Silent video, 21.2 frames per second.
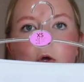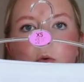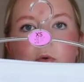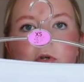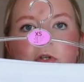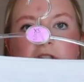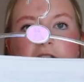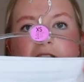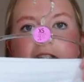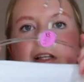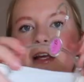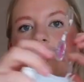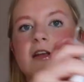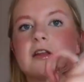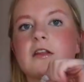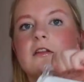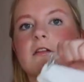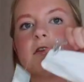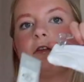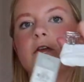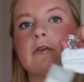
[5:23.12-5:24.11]
which is
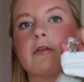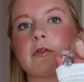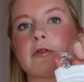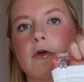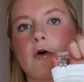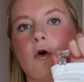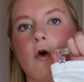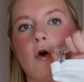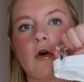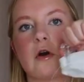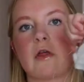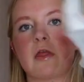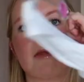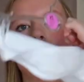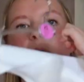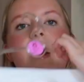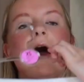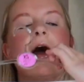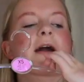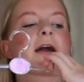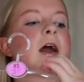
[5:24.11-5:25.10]
like the thong at the
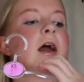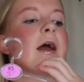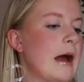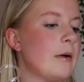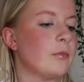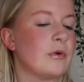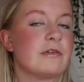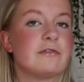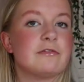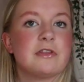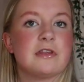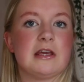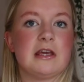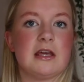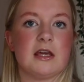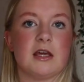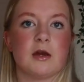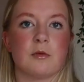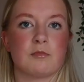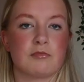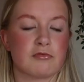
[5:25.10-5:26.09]
back with
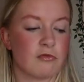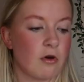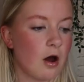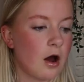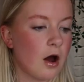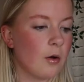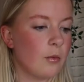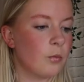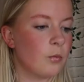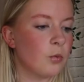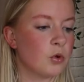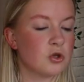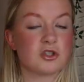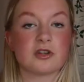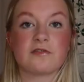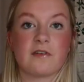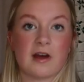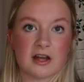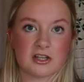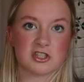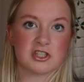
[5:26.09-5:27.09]
the bra, which
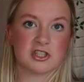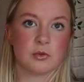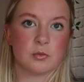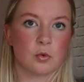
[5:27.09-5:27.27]
I've actually